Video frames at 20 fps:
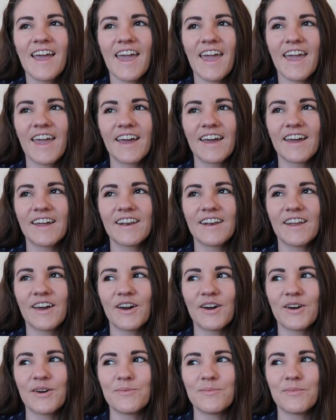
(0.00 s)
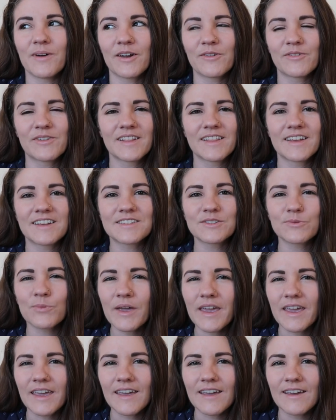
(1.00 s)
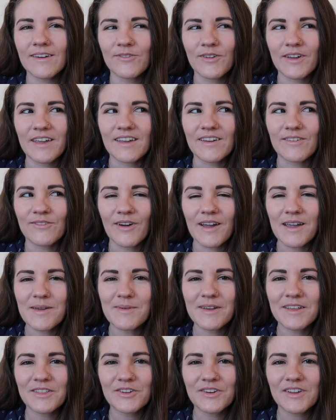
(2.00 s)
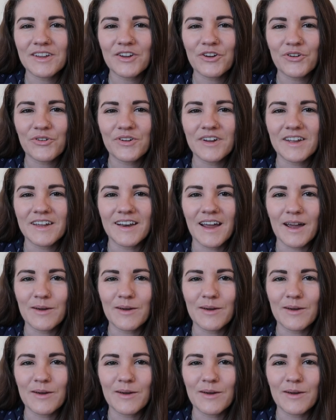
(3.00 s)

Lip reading: And I realized, wait, why am I learning Korean?